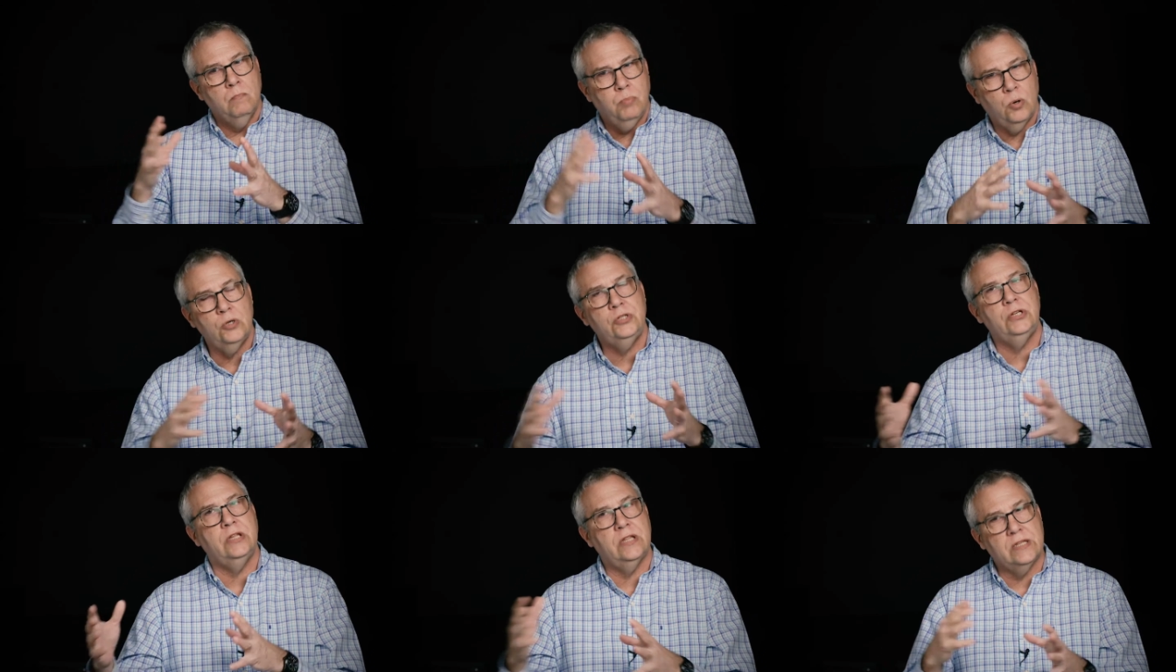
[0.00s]

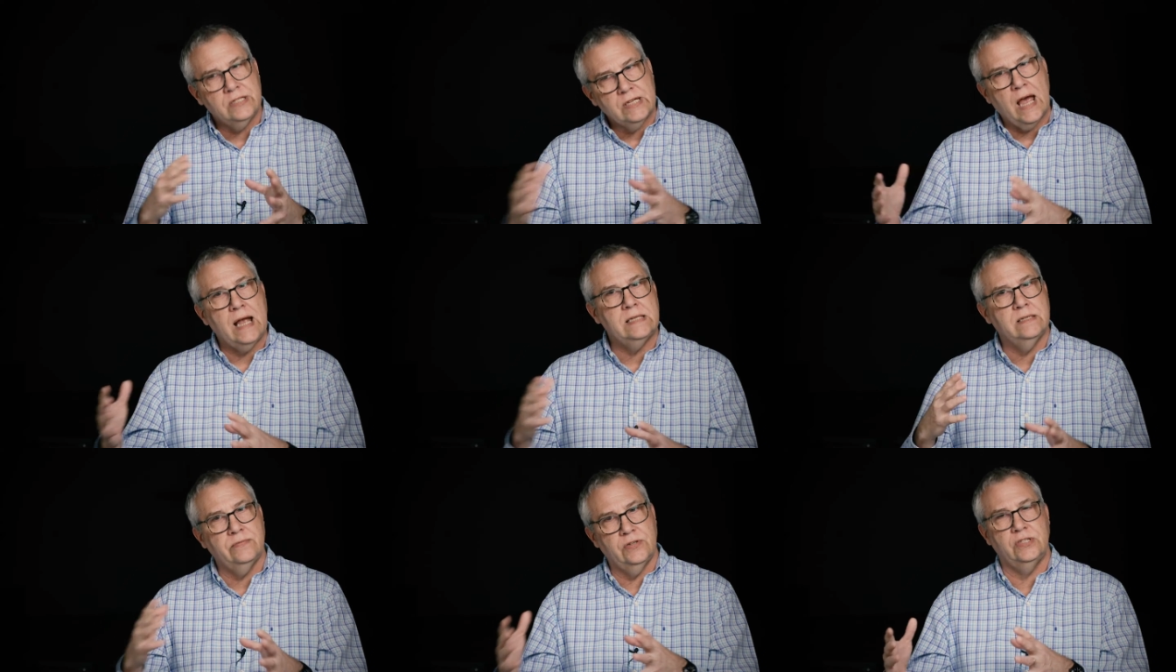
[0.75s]
pushed to the
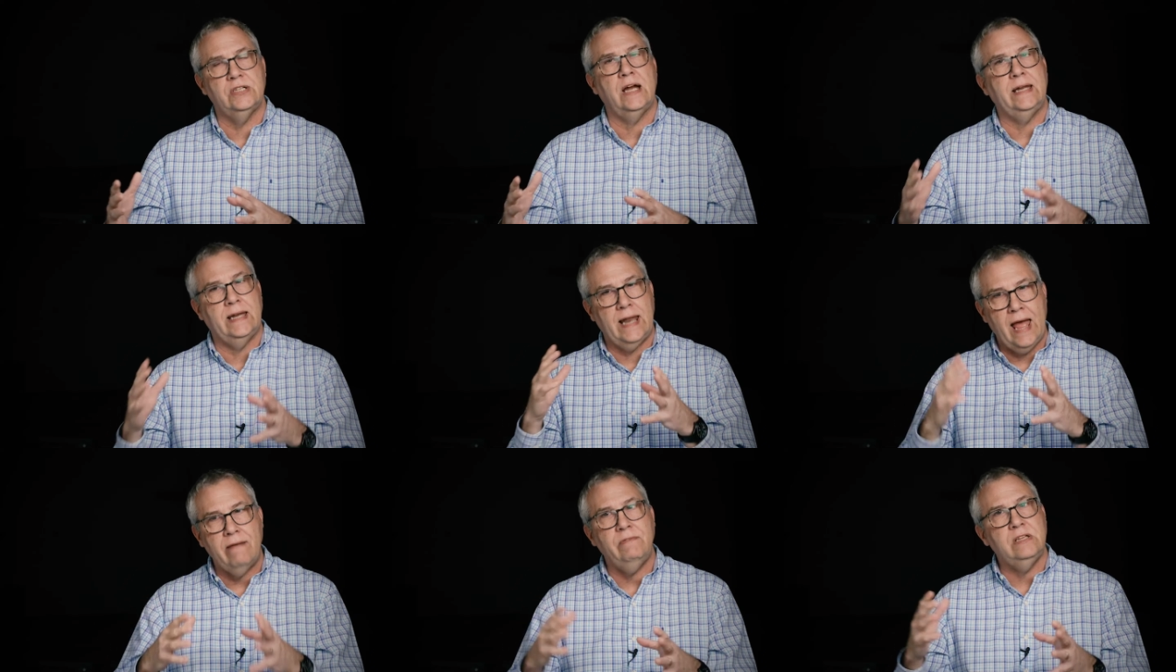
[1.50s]
sides of society and
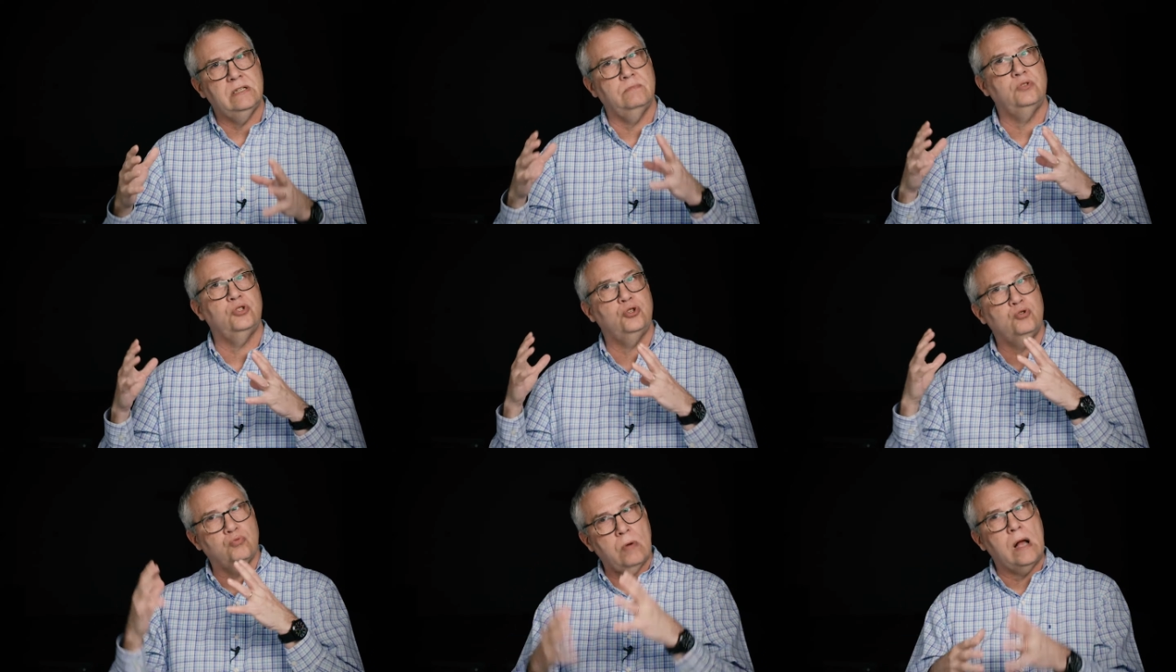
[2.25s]
having some
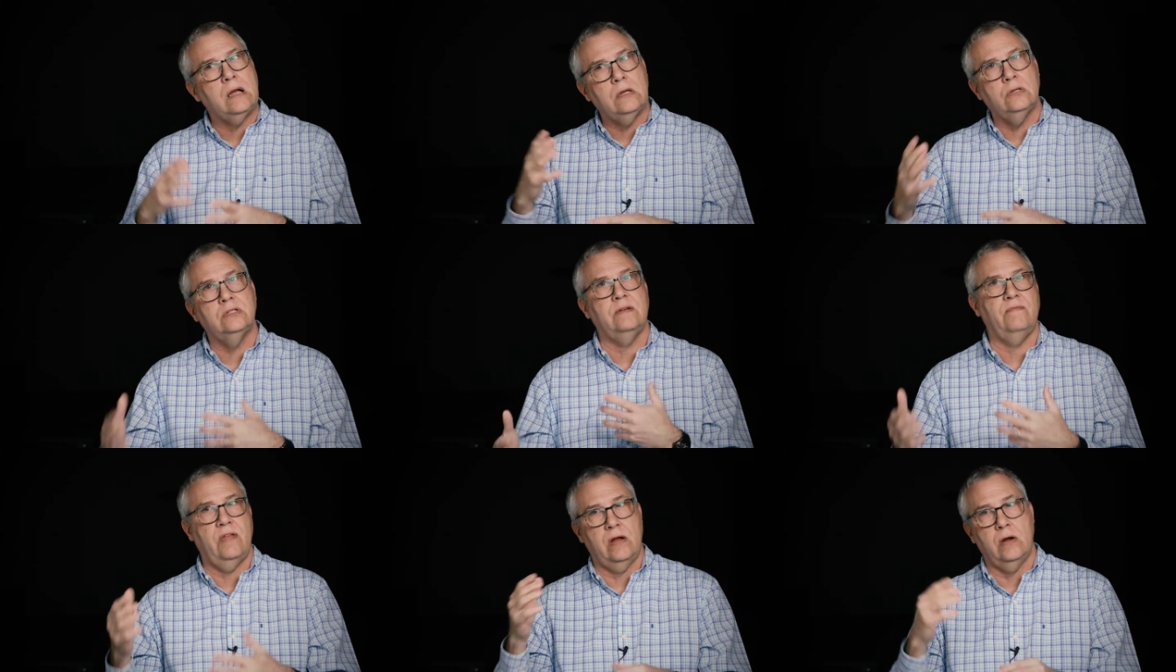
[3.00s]
struggles
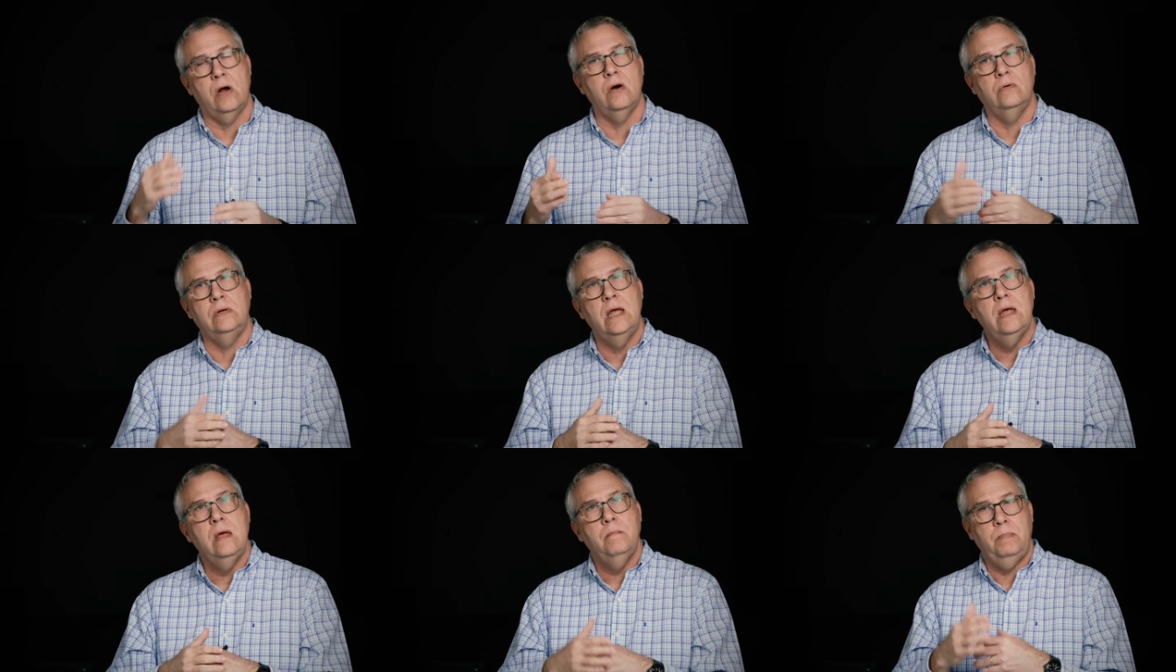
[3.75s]
of their own
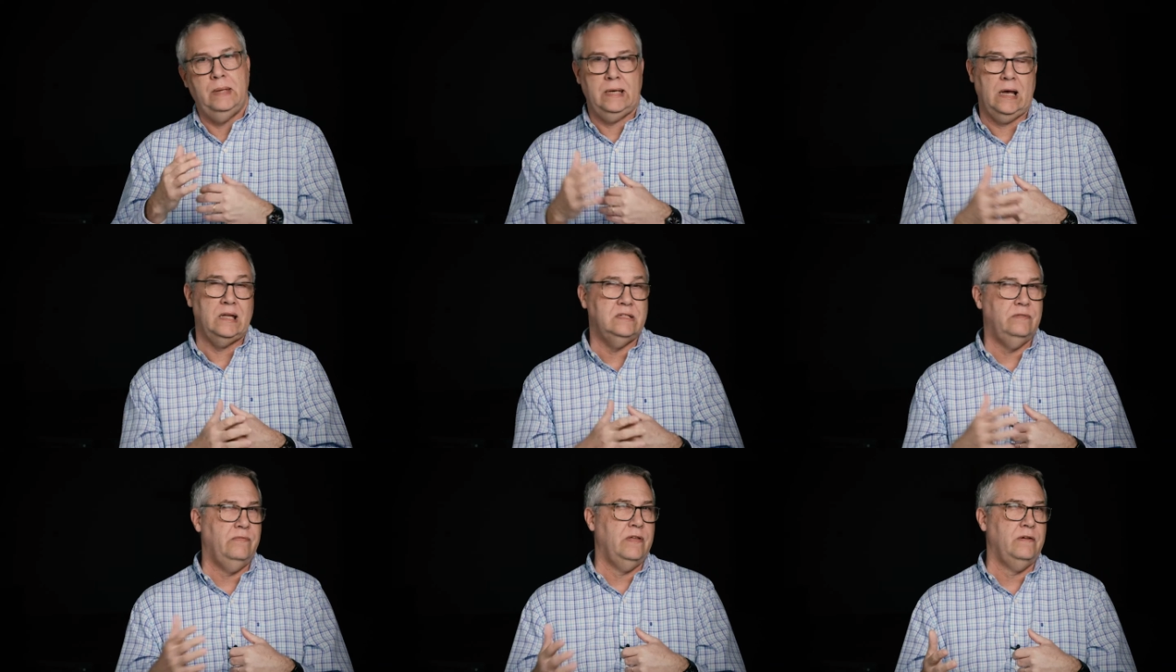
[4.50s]

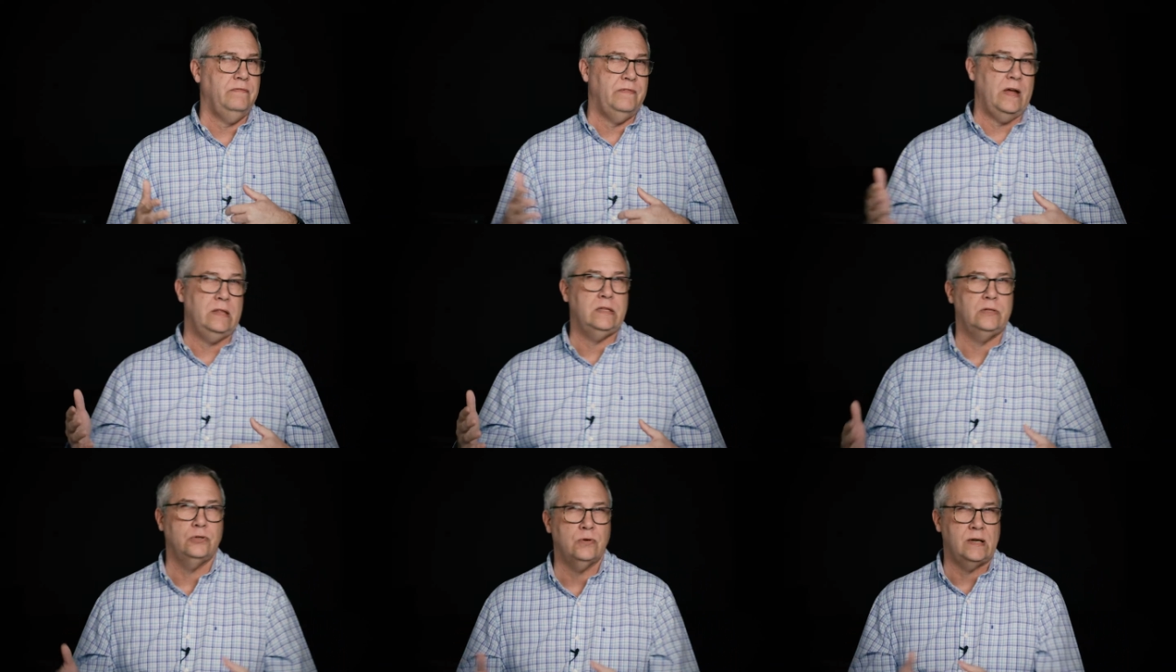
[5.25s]
because of their faith
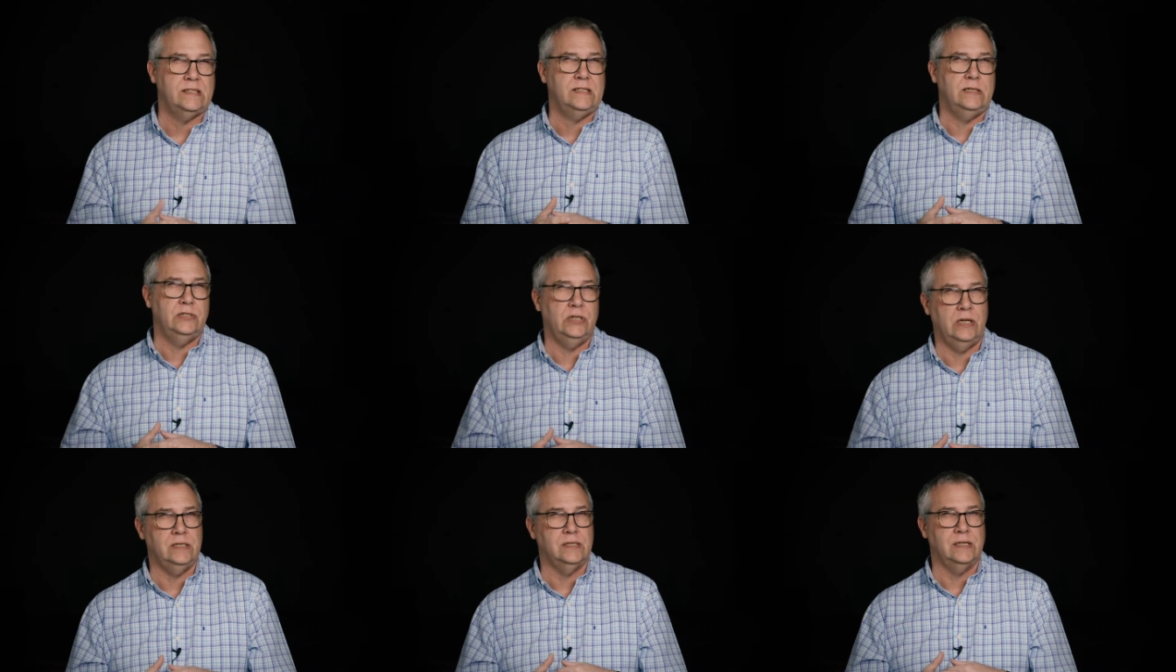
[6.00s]
and trust in
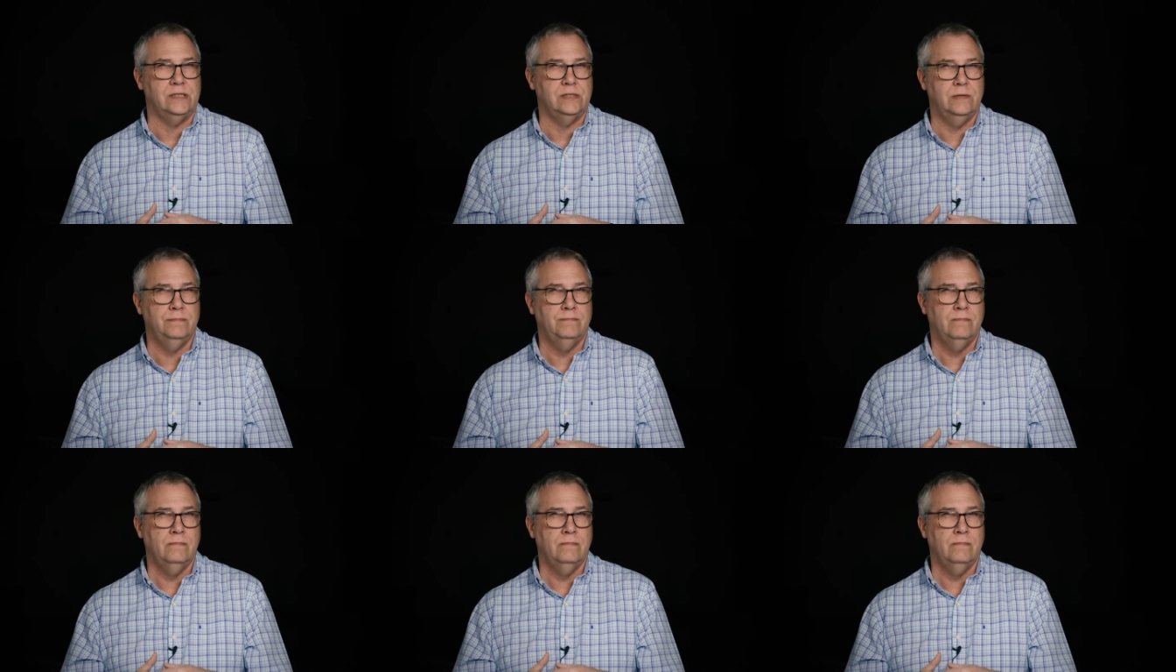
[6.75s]
Jesus.